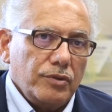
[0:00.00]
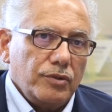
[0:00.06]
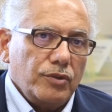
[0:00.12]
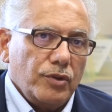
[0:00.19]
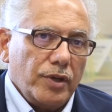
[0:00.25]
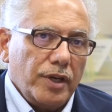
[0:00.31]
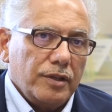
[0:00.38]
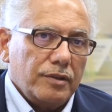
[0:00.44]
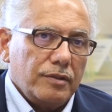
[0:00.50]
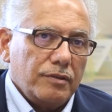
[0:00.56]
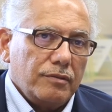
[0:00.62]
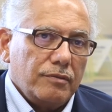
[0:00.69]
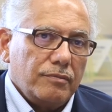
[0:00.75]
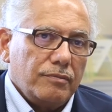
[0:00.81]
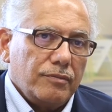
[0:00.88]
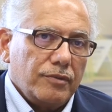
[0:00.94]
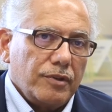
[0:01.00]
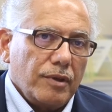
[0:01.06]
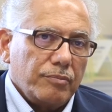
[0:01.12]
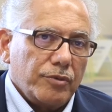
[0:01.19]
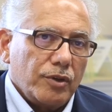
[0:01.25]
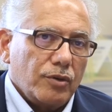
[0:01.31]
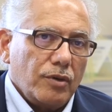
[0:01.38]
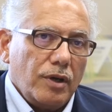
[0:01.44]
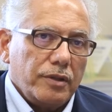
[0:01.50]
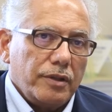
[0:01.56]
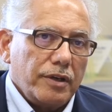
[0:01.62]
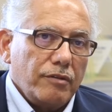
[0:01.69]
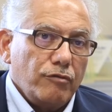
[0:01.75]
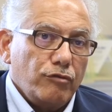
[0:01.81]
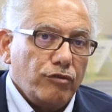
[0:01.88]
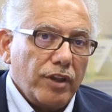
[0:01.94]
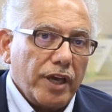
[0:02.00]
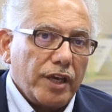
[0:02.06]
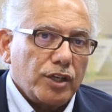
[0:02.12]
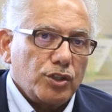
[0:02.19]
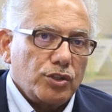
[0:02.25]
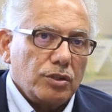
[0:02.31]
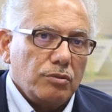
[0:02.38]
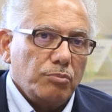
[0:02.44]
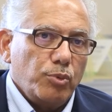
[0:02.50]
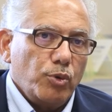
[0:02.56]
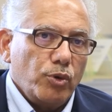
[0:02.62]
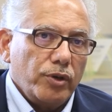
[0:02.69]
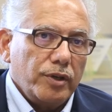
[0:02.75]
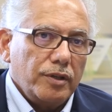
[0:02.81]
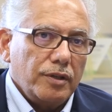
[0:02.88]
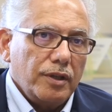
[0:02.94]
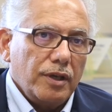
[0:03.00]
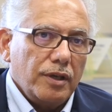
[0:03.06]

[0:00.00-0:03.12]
hit something called an inflection point,